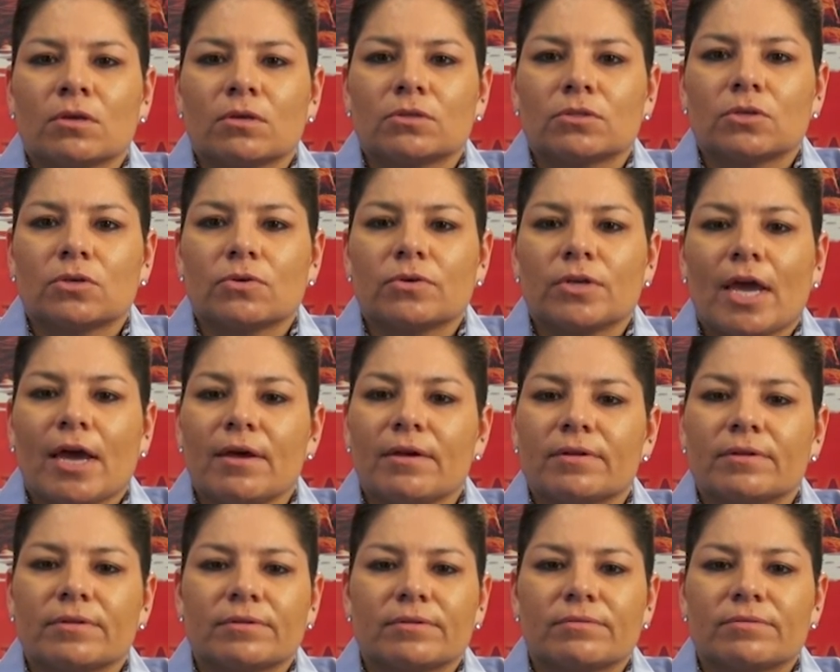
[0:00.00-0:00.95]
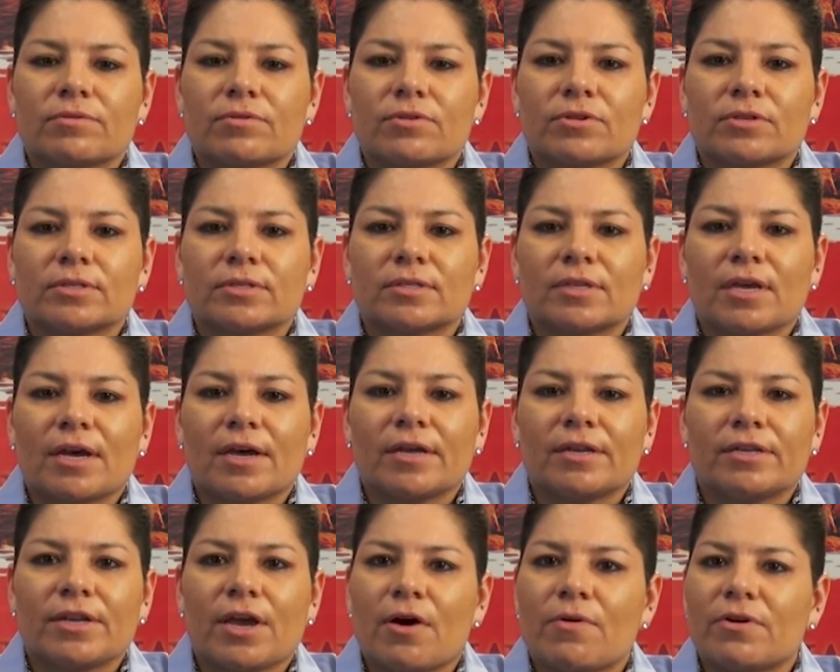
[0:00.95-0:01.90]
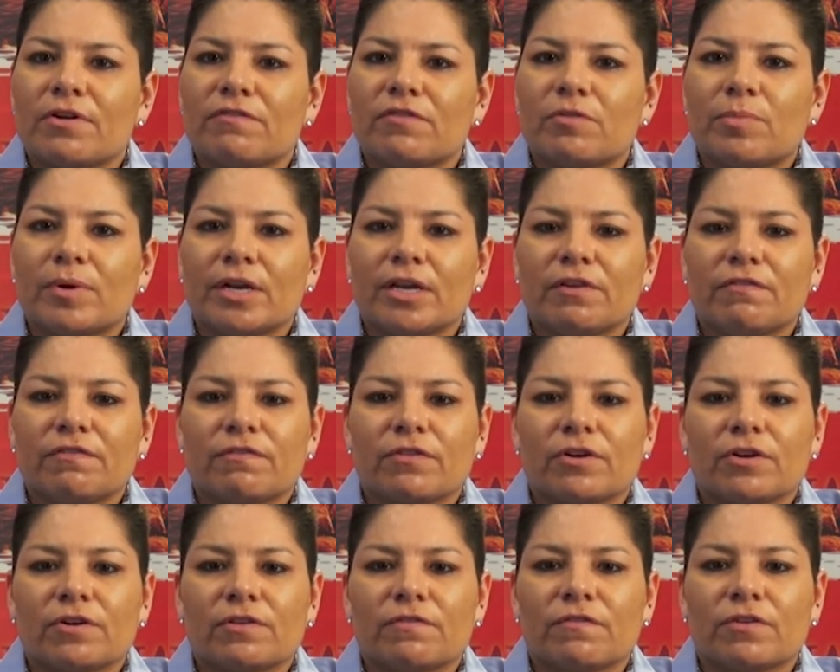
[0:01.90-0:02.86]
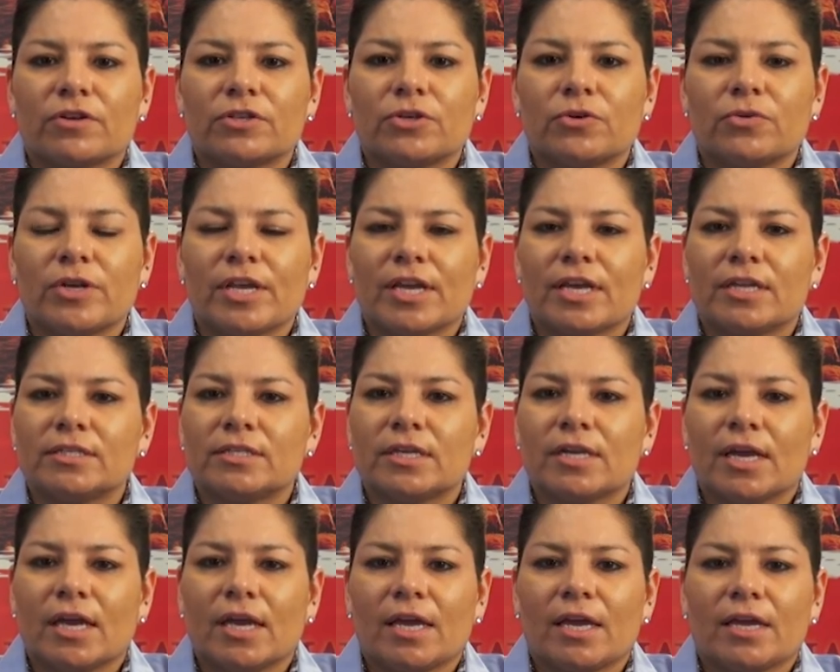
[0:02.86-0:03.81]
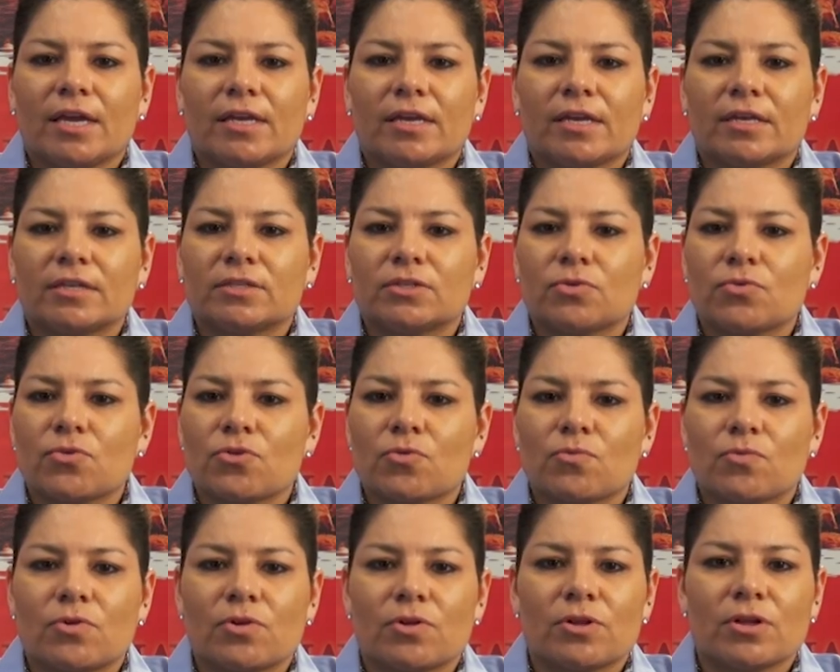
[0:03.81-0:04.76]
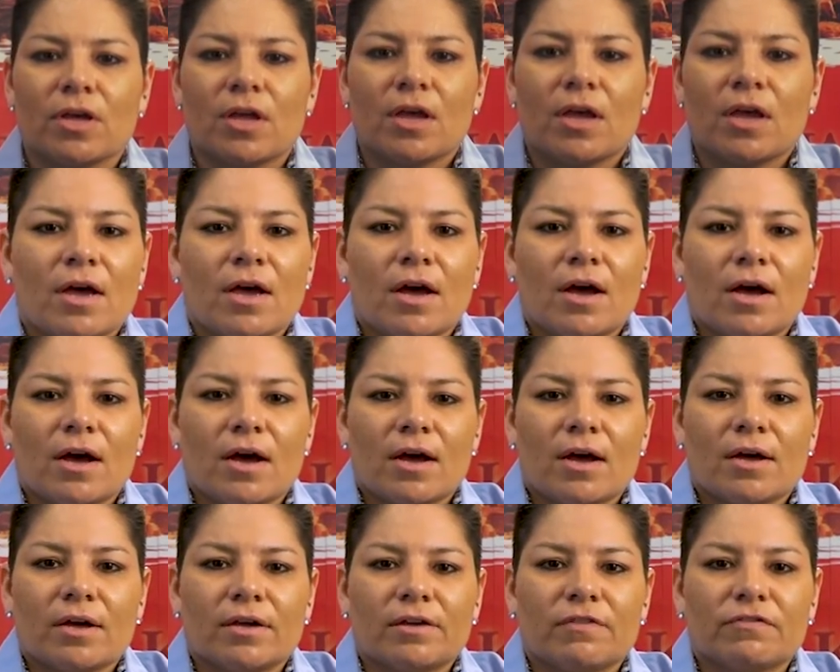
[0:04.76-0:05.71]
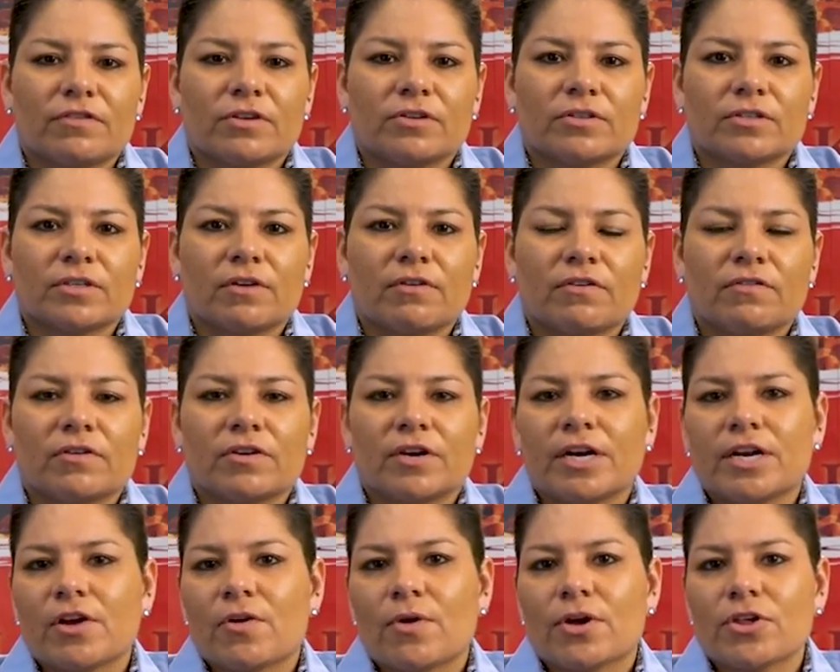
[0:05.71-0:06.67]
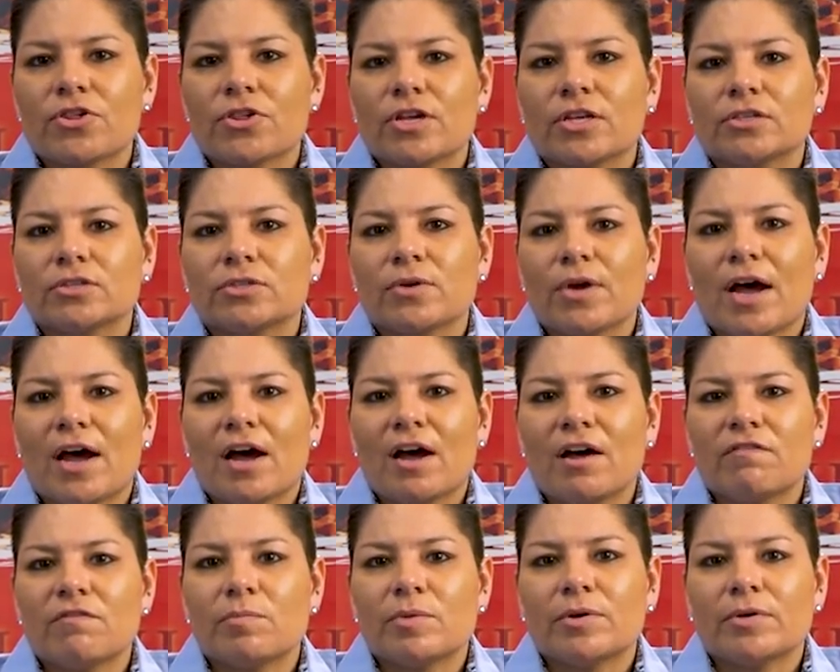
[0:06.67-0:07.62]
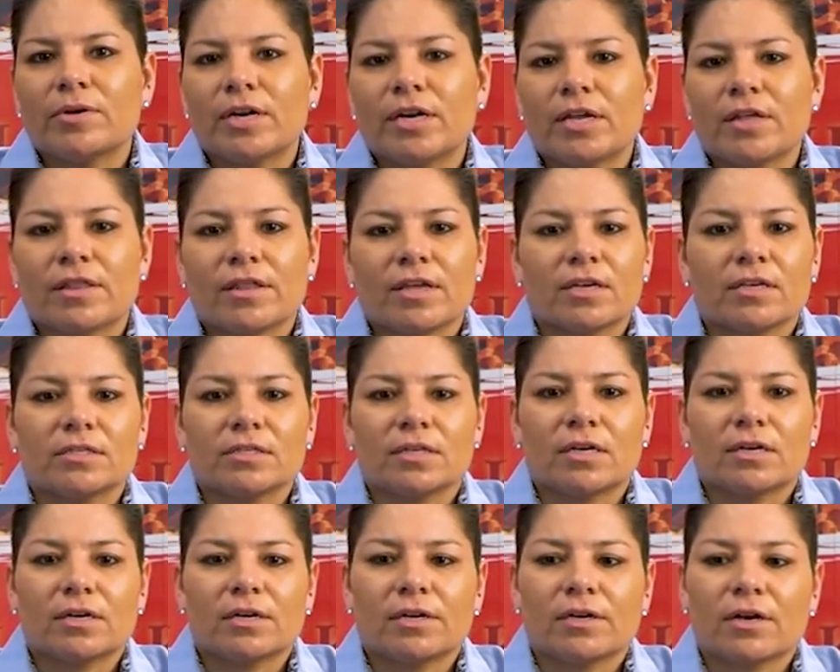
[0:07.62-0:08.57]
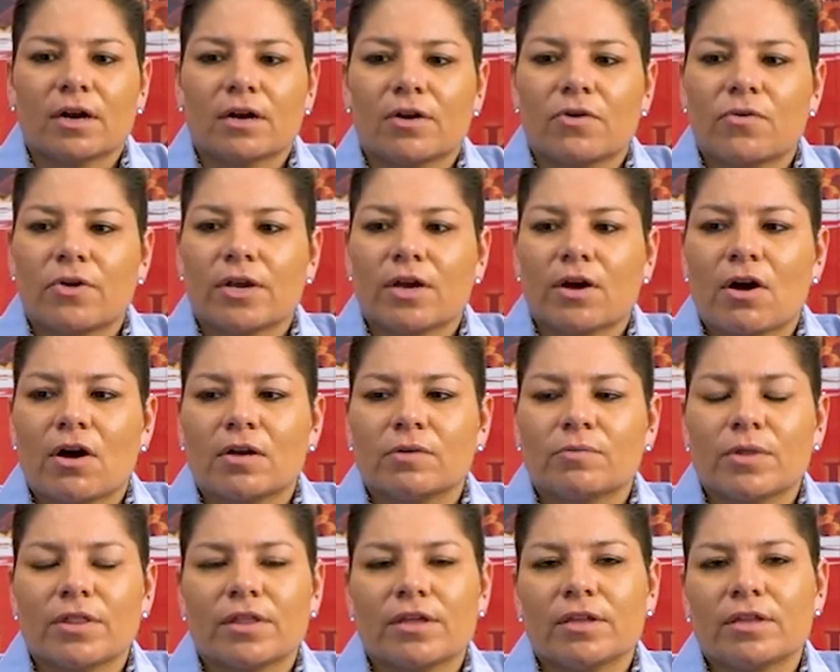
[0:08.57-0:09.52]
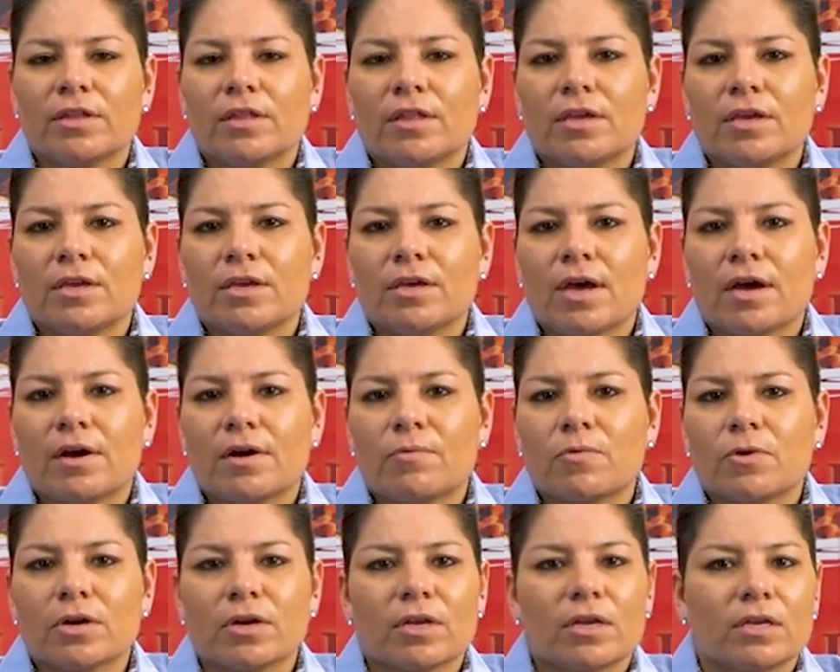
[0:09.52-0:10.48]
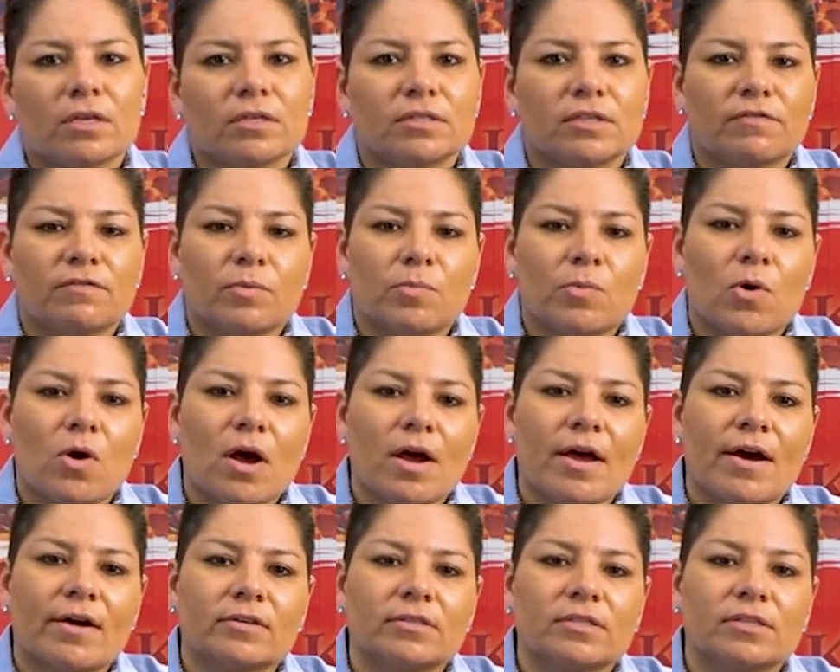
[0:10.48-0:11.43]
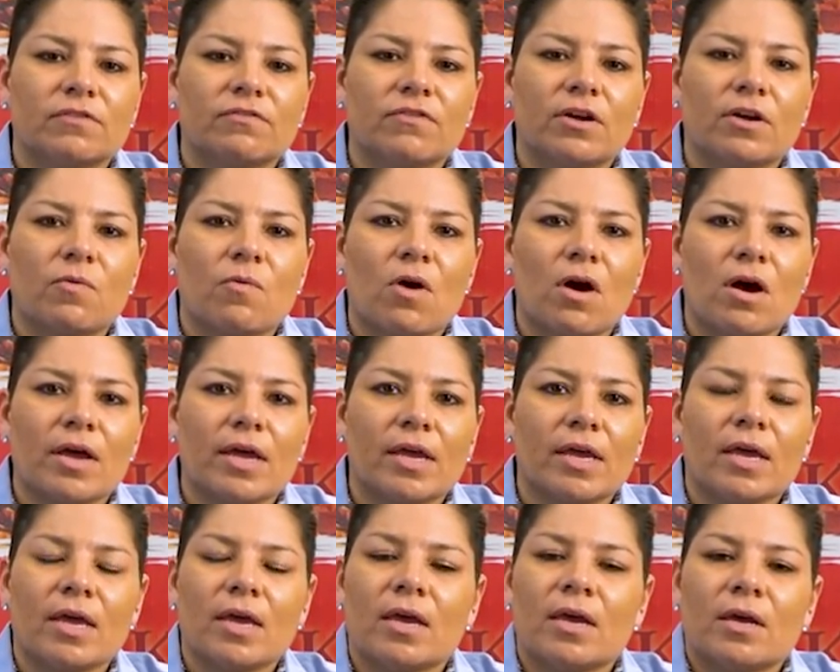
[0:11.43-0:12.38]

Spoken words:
so yeah, just now everybody for tuning in today, and as usual, if there's ever any questions you have about any things that are going on within the workings of the Mohawk Council of Kahnawake,